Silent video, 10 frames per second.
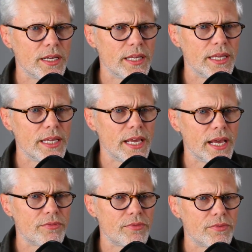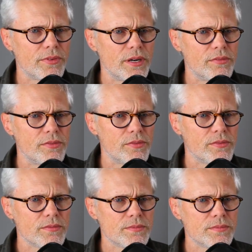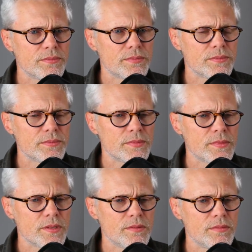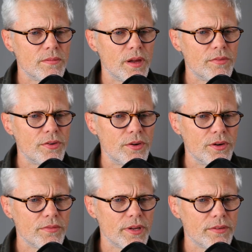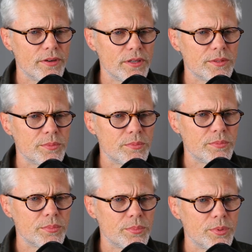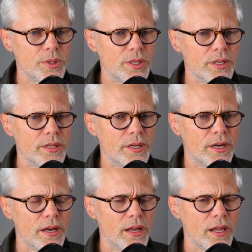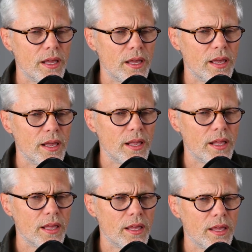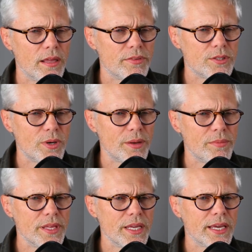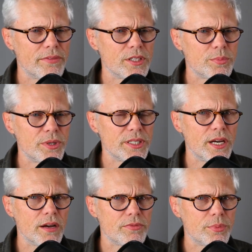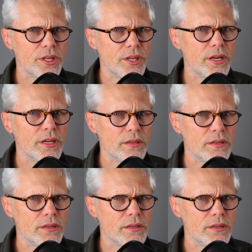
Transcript: Yeah, I've, I've, I've heard of it. I've heard it's pretty, uh, if it's what I'm thinking, I've heard it's pretty tough, pretty good.